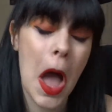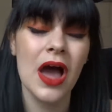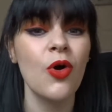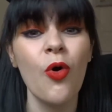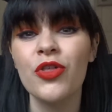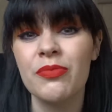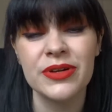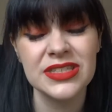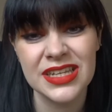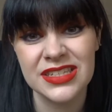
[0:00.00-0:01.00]
And all the
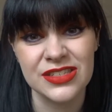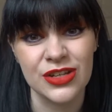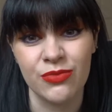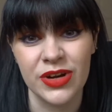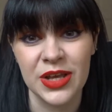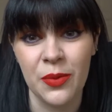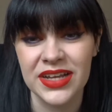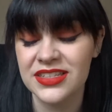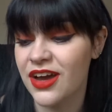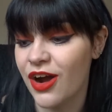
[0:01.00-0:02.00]
princesses don't really wear
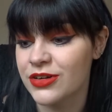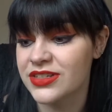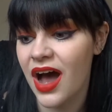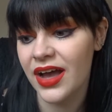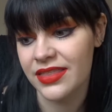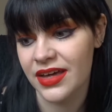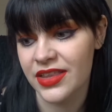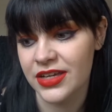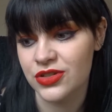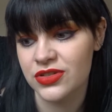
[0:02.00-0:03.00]
tiaras either.
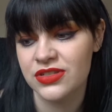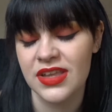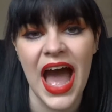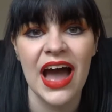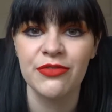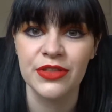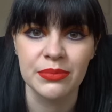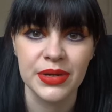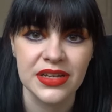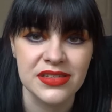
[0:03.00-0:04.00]
They just have them
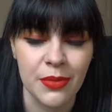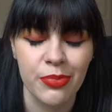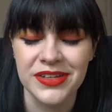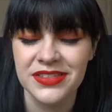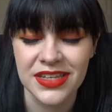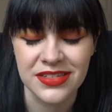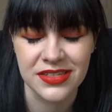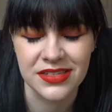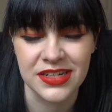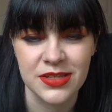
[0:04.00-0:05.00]
because they're
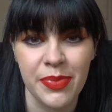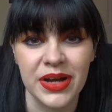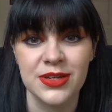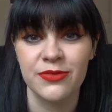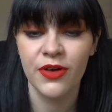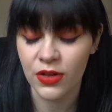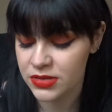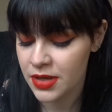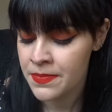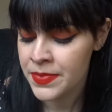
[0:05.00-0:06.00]
princesses and it's by default.
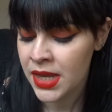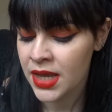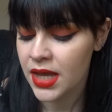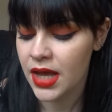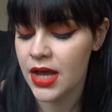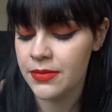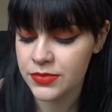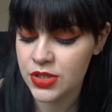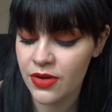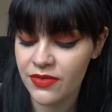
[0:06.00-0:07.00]

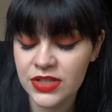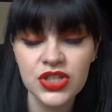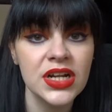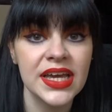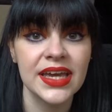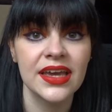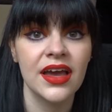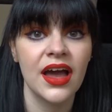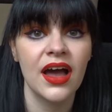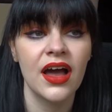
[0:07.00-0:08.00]
So
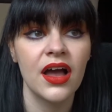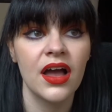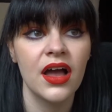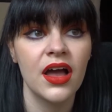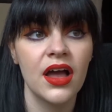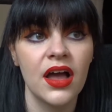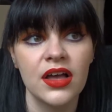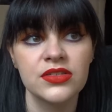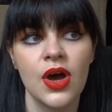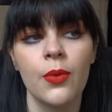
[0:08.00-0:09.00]
eventually,
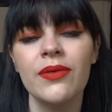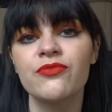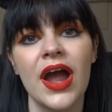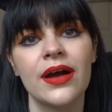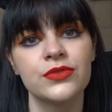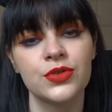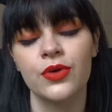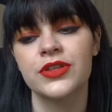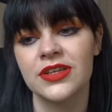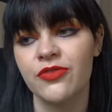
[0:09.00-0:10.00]
I went round to
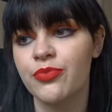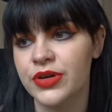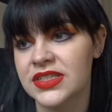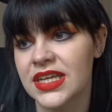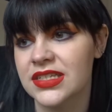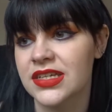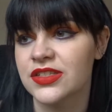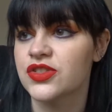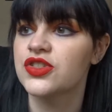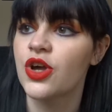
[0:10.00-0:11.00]
all the different princesses,
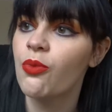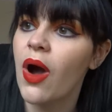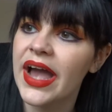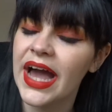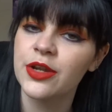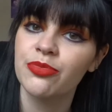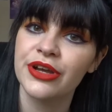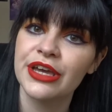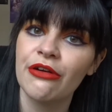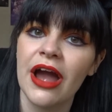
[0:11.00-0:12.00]
and Snow White had a
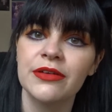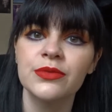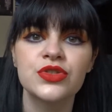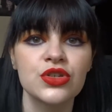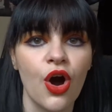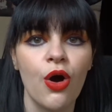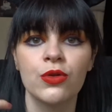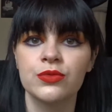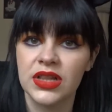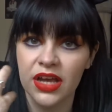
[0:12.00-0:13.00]
pretty crown. It was
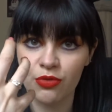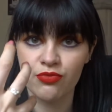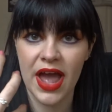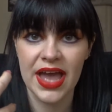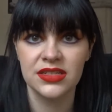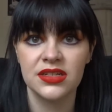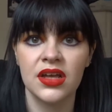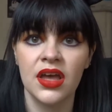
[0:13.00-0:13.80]
gold with like a red